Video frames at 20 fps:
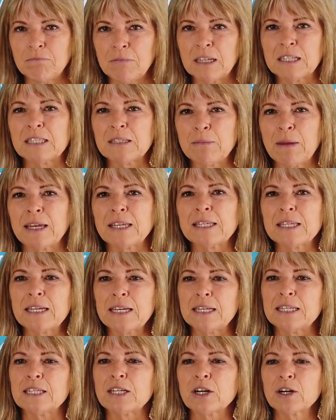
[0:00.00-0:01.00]
it makes it
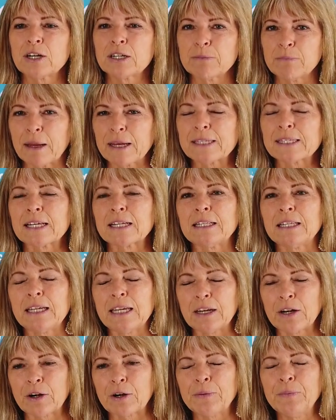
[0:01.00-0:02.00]
easier, it makes it
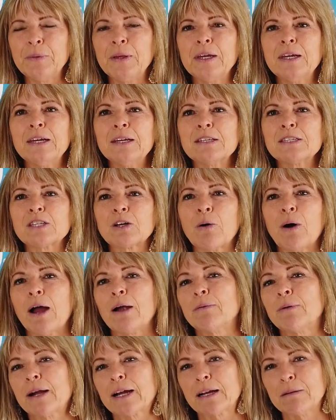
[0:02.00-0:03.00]
cleaner. So
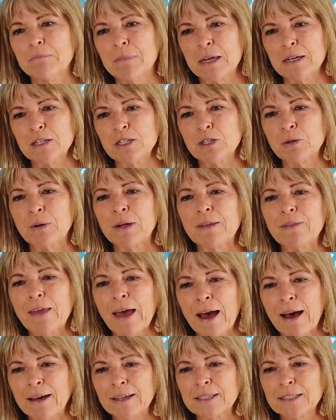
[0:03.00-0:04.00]
I recommend doing
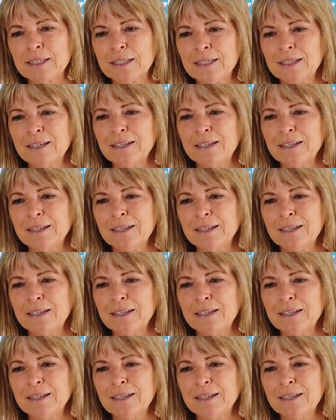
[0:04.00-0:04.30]
that.